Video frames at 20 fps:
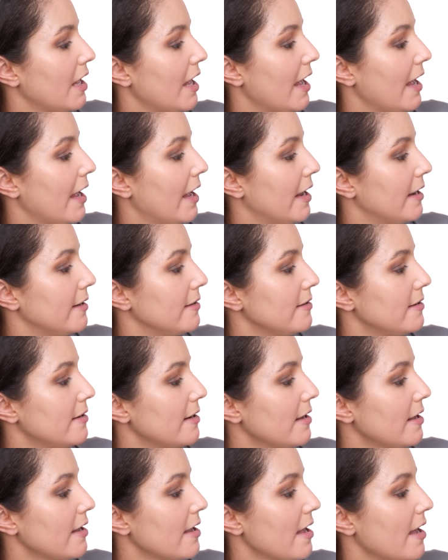And
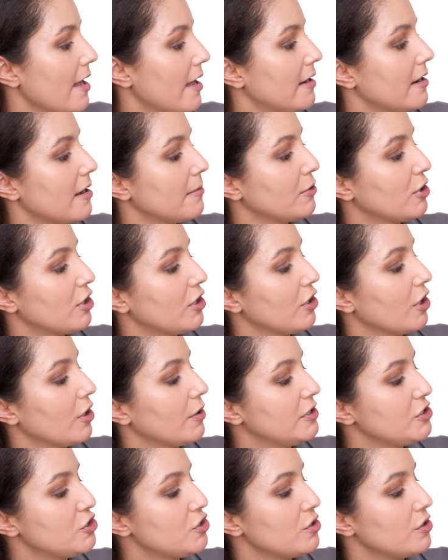then I'm gonna go
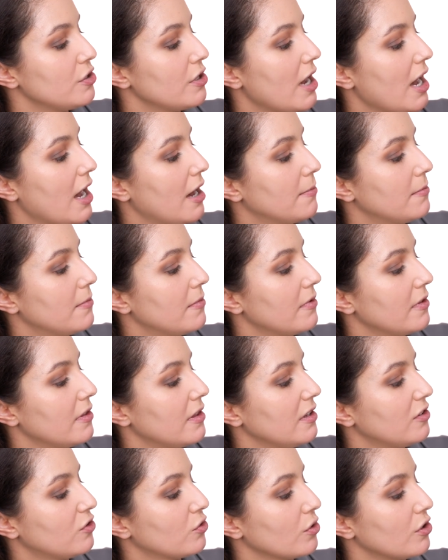into
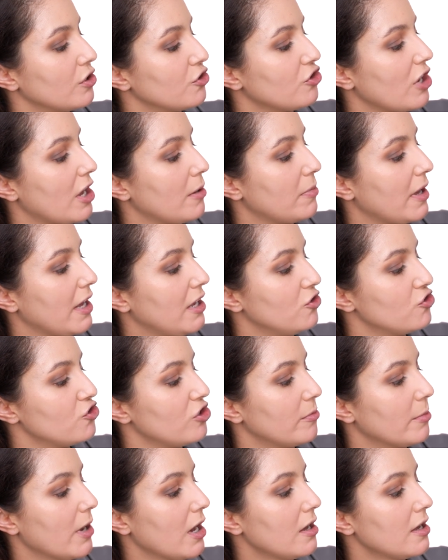this sort of champagne
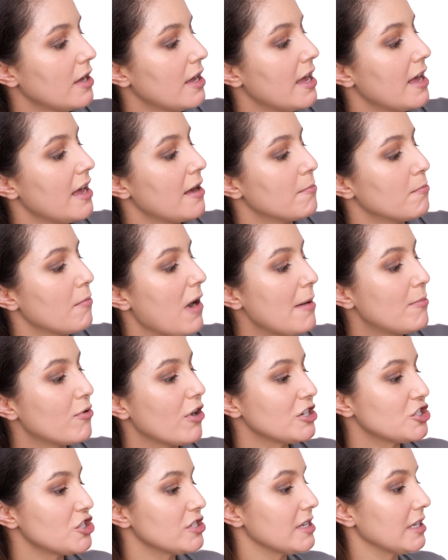shimmer. My
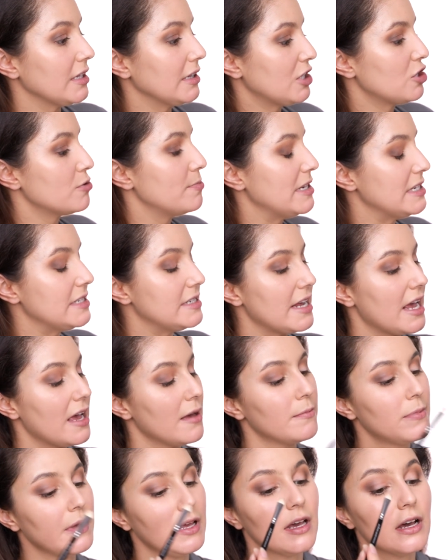brush is a little bit
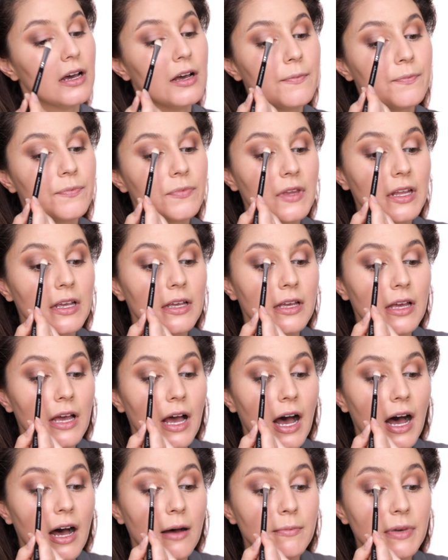damp here,
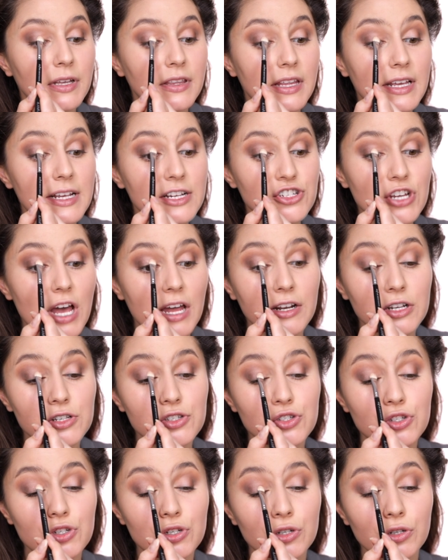but these
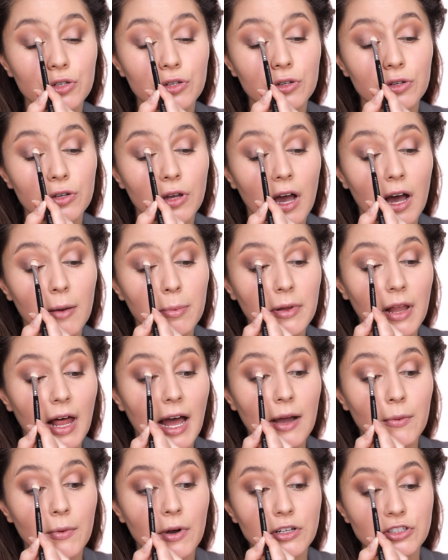shadows do
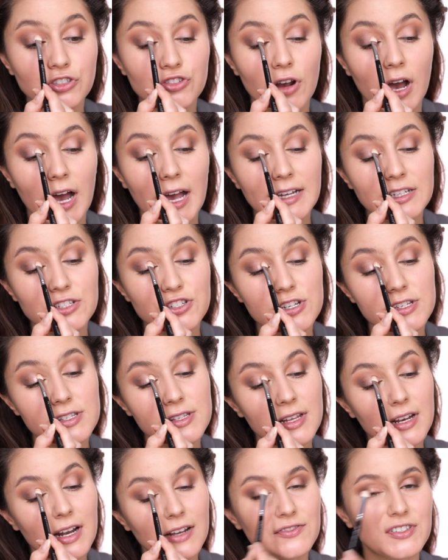apply well dry. It's just
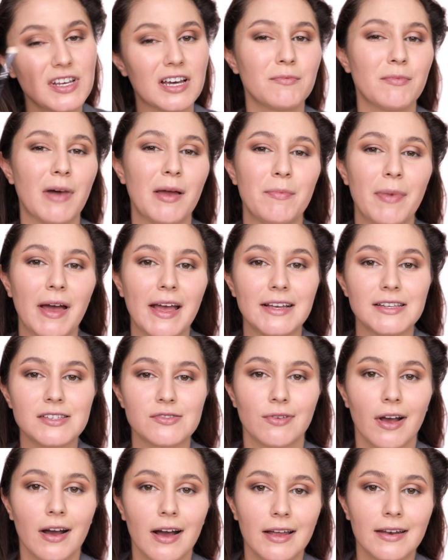that I've done my
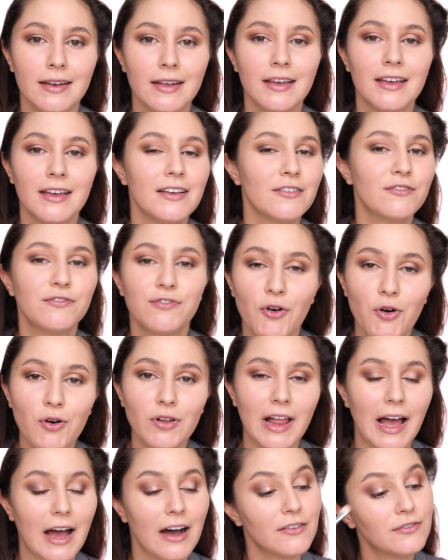base, right?
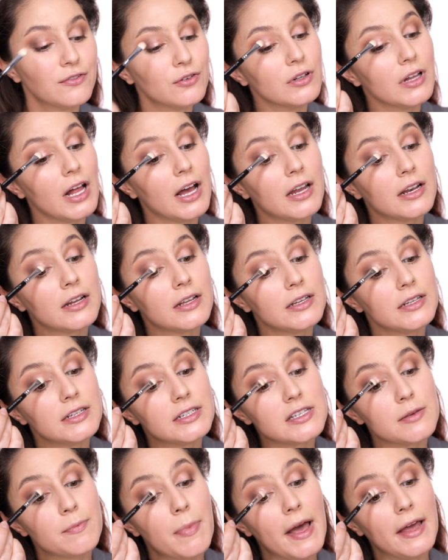Fallout
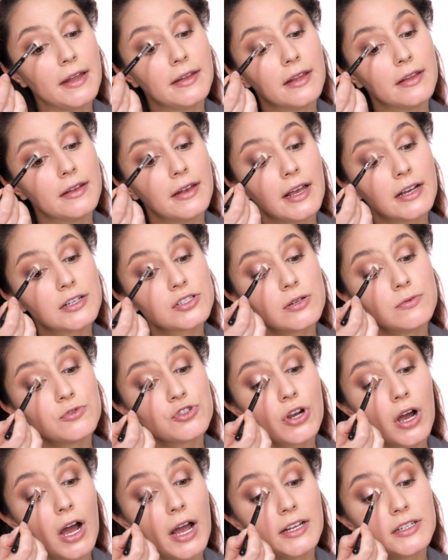is a pain in the neck. So I'm
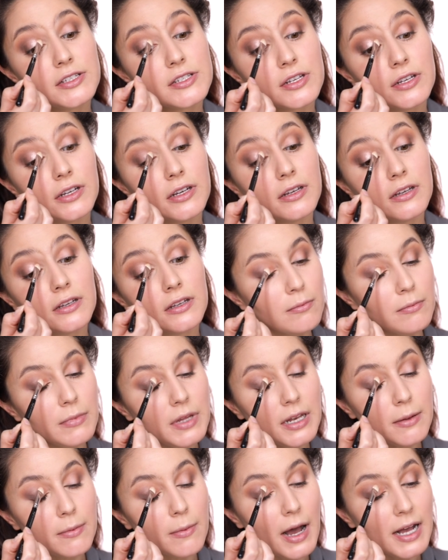trying to
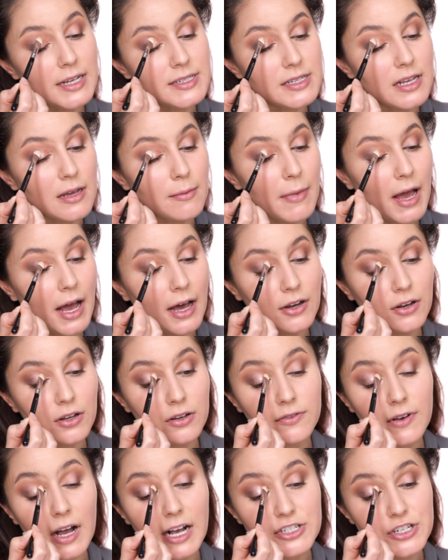minimize the amount
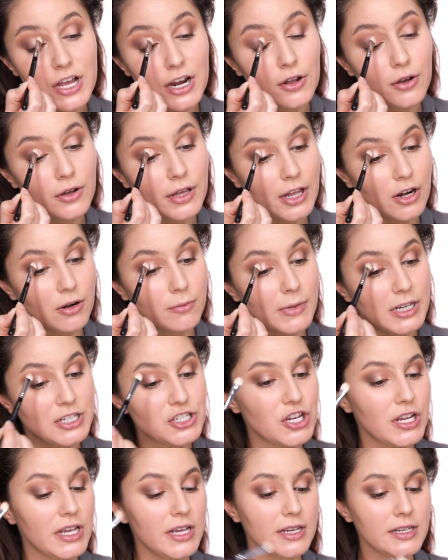of eyeshadow I get on my
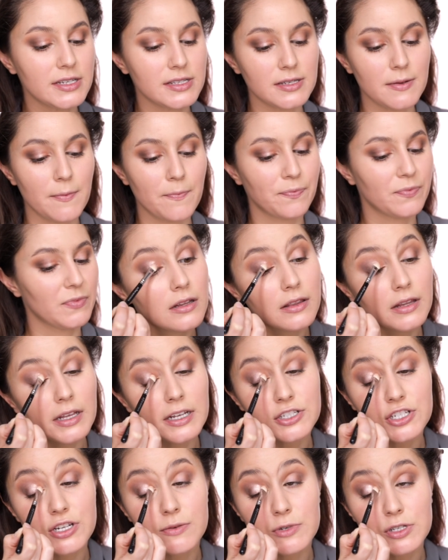cheeks.
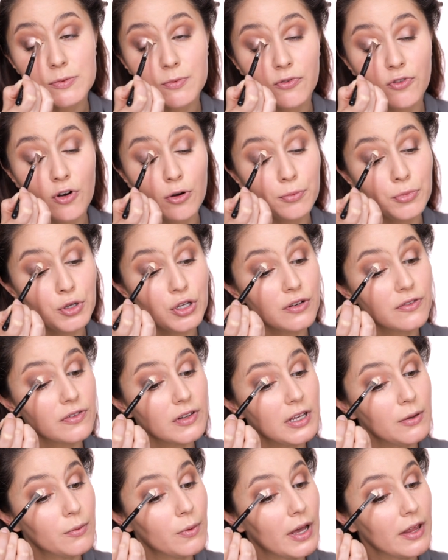These shimmers perform
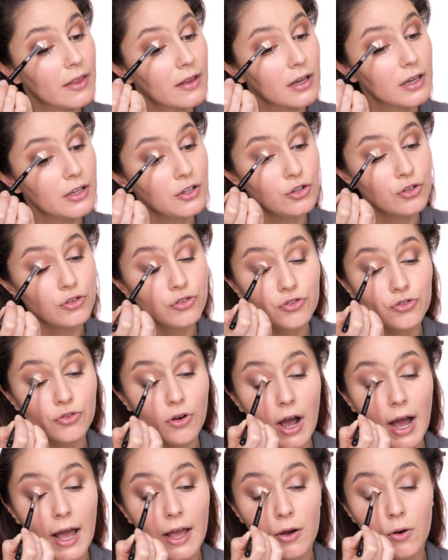beautifully whether used
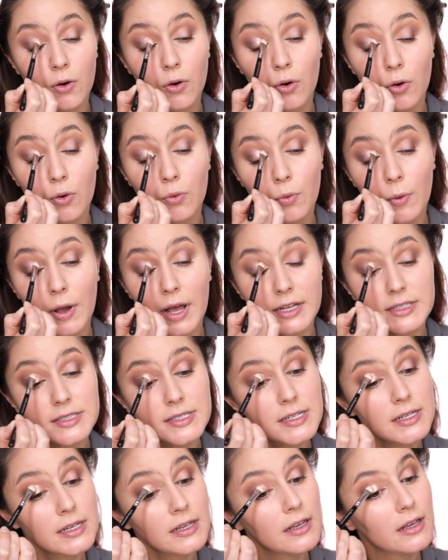dry or
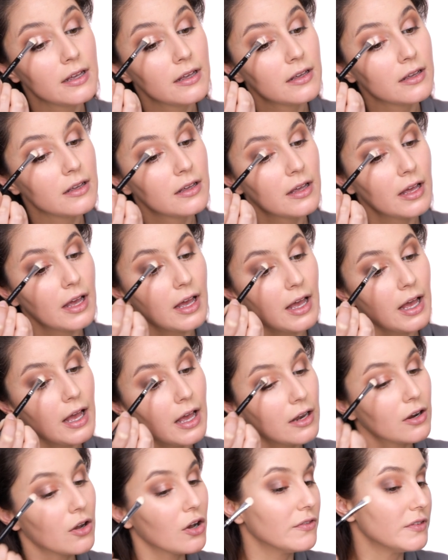wet.
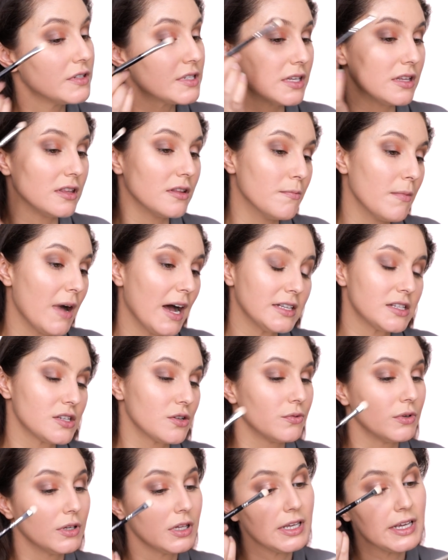And obviously the mattes
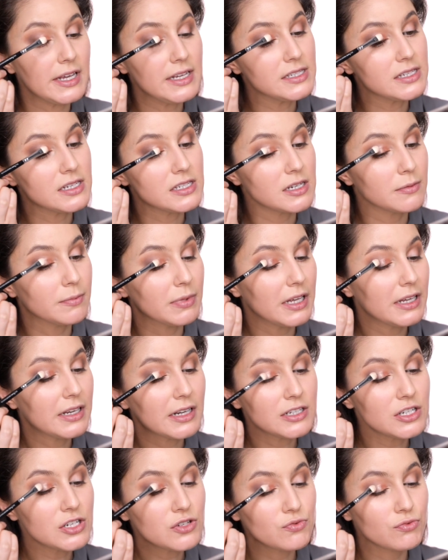are really easy to blend.
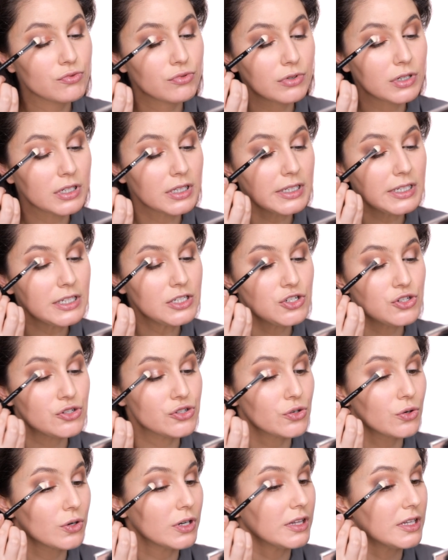I just really
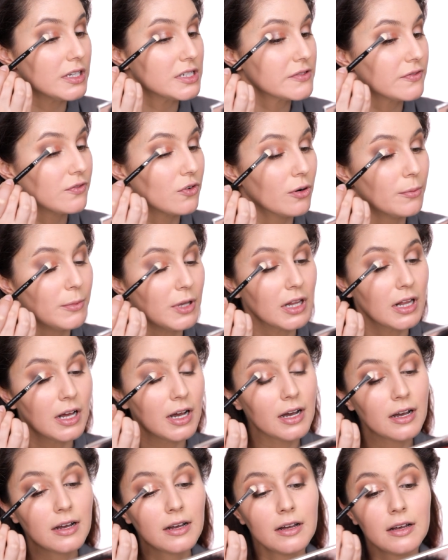enjoy this
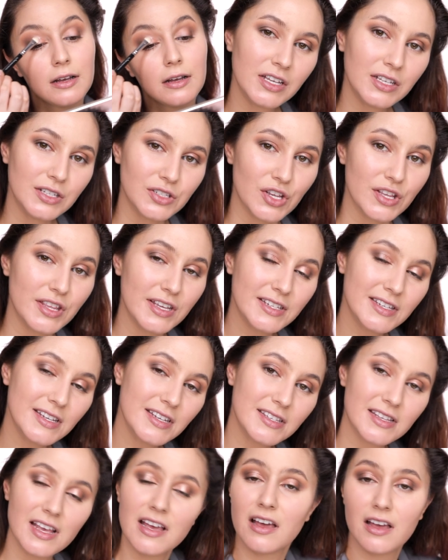formula. So this
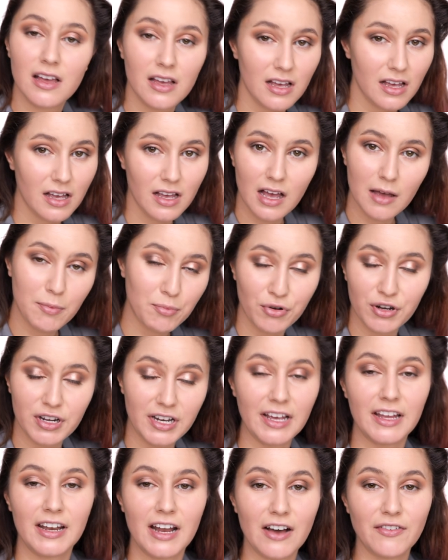is a
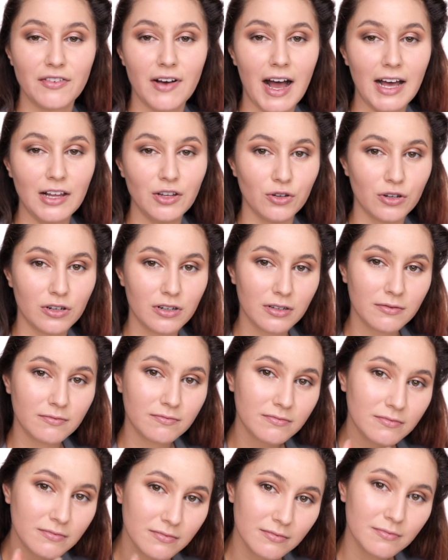pretty enough eye look,
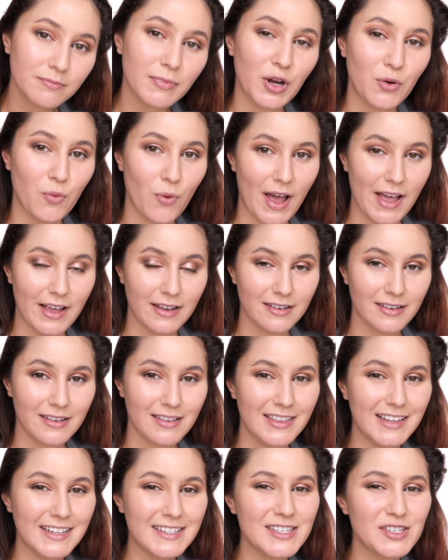but wait,
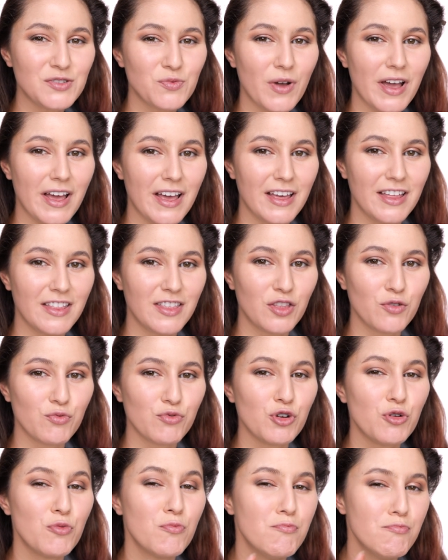this is where the
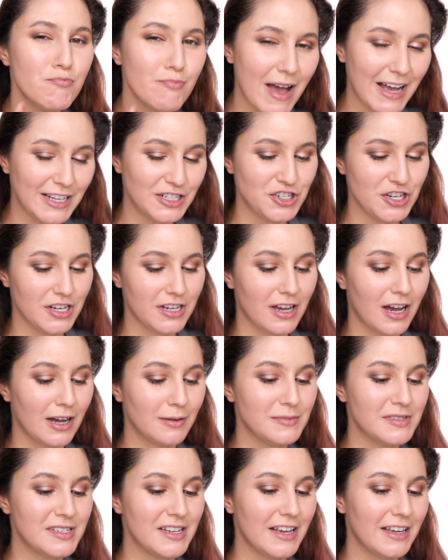real magic
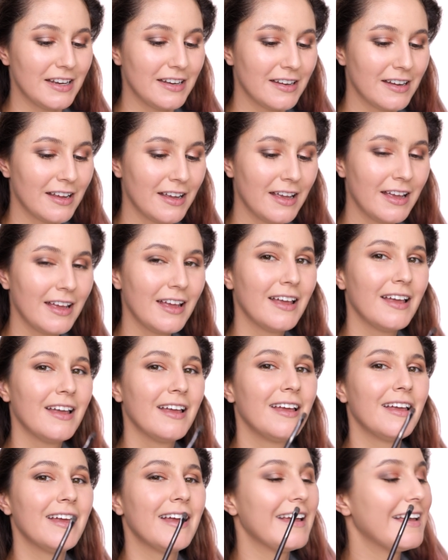comes in.
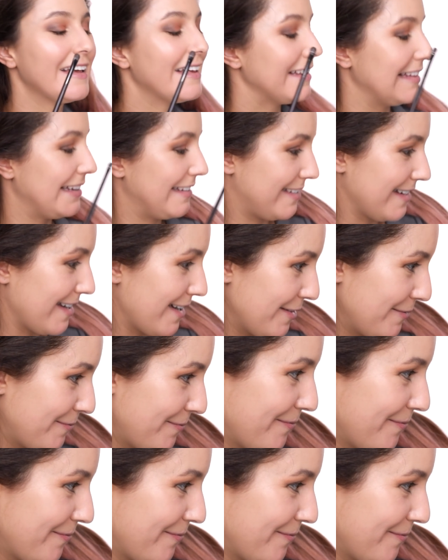Glitter.